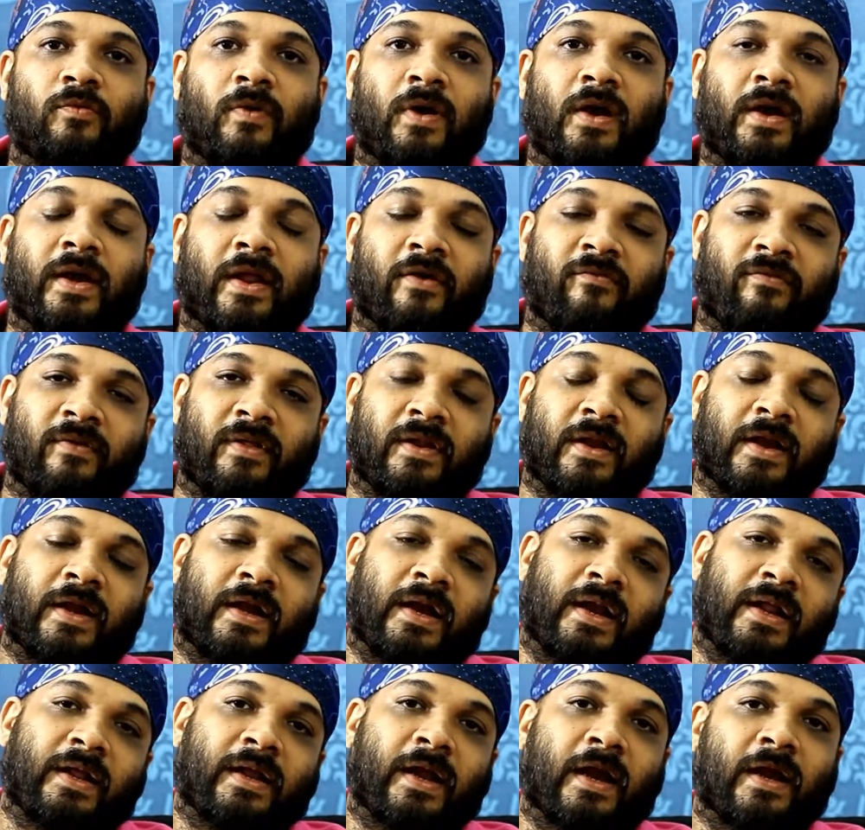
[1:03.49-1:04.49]
will
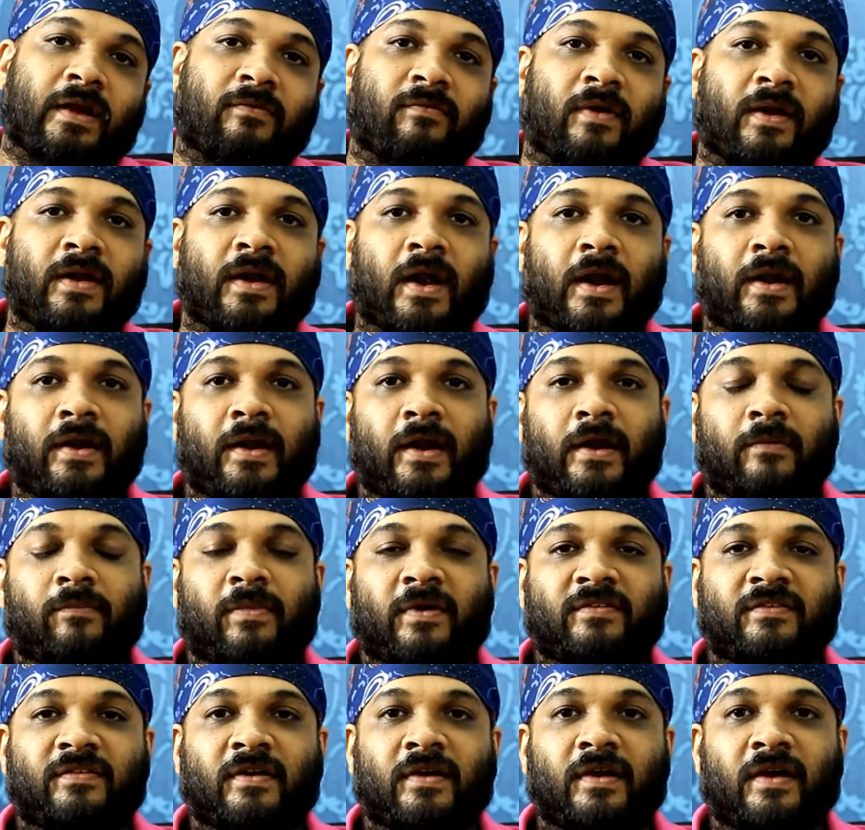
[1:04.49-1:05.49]
definitely get 100%
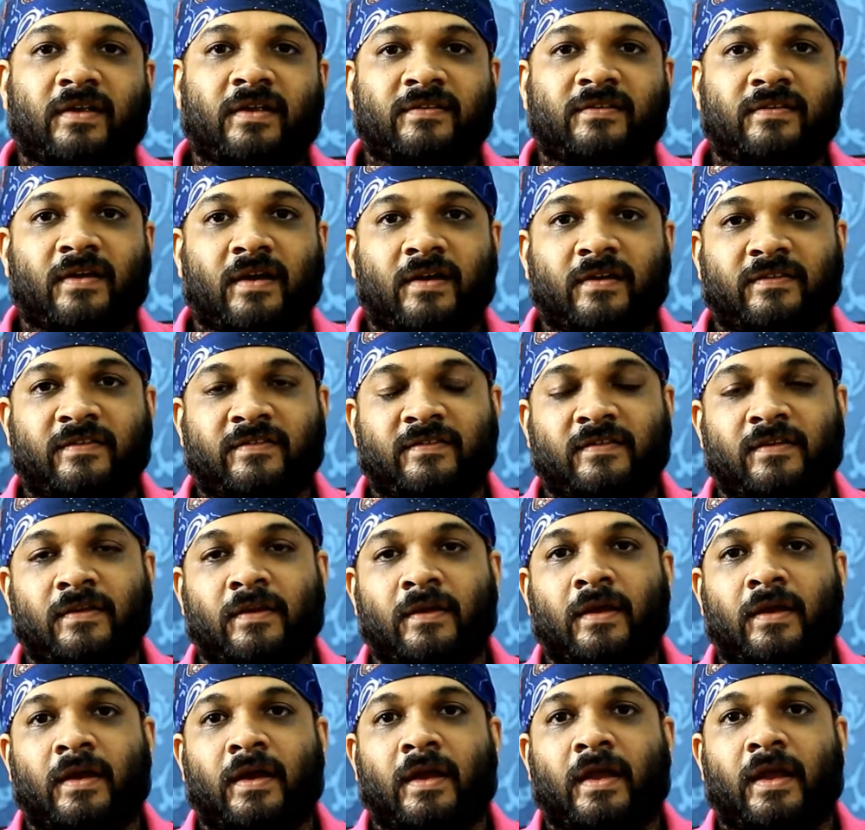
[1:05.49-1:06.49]
results